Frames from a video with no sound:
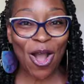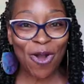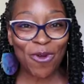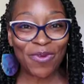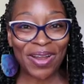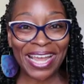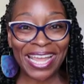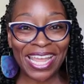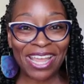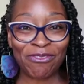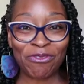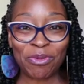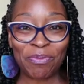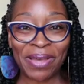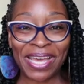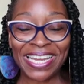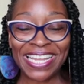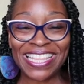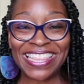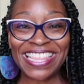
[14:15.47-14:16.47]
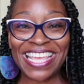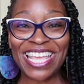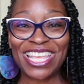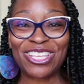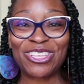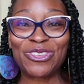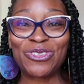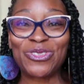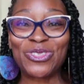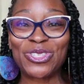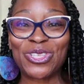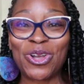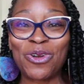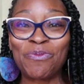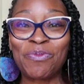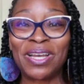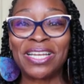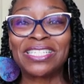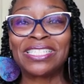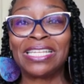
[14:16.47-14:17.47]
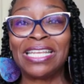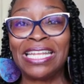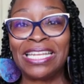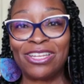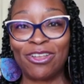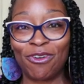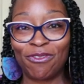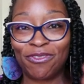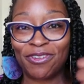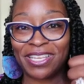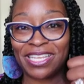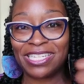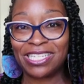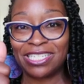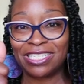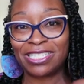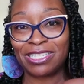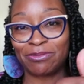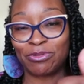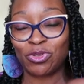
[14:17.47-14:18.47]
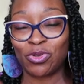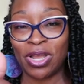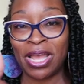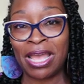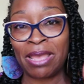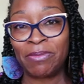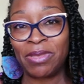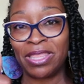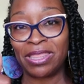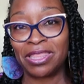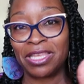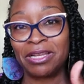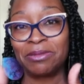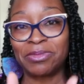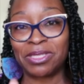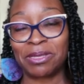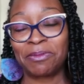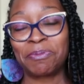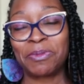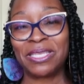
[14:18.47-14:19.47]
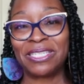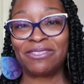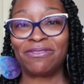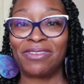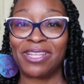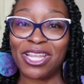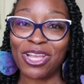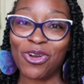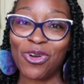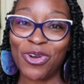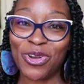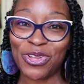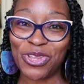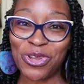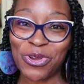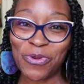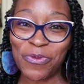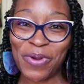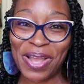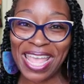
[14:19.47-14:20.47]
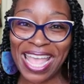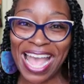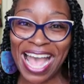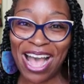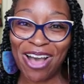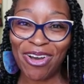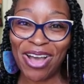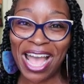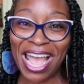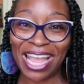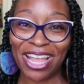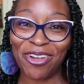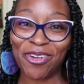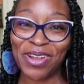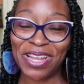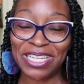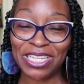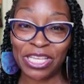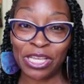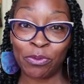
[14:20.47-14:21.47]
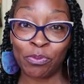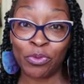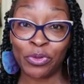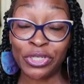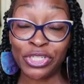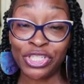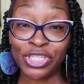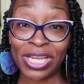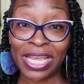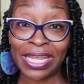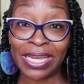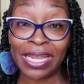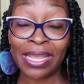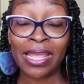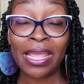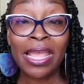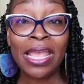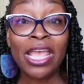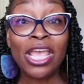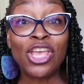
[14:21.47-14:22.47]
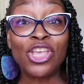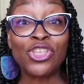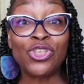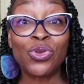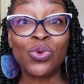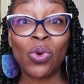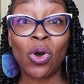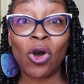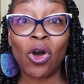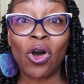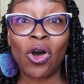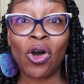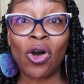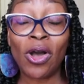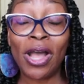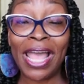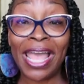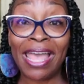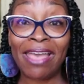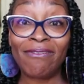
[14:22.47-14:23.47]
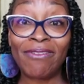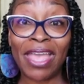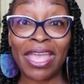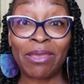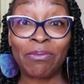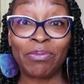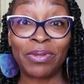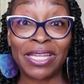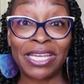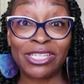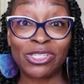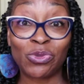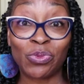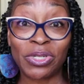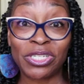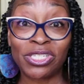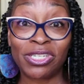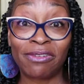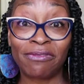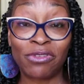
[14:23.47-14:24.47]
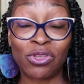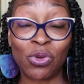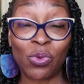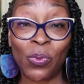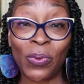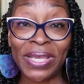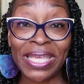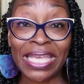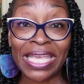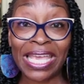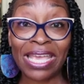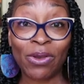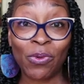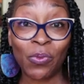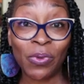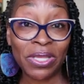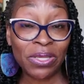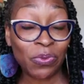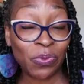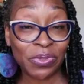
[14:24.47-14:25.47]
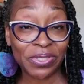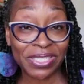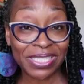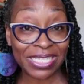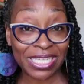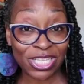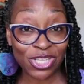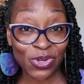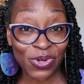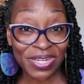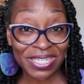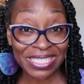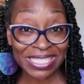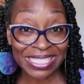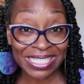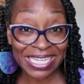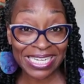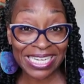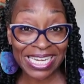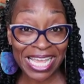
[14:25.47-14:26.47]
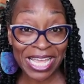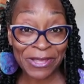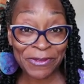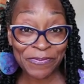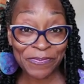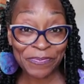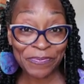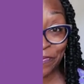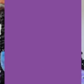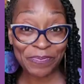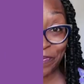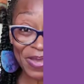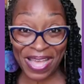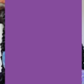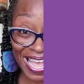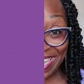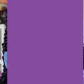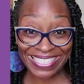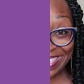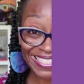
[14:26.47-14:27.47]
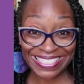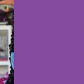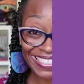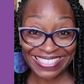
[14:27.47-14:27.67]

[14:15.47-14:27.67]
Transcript: All right, everybody, thank you so much, and don't forget to subscribe and thumbs up this video on your way out. I greatly appreciate it. You all have a blessed rest of your week, and we will see you on Sunday. Bye.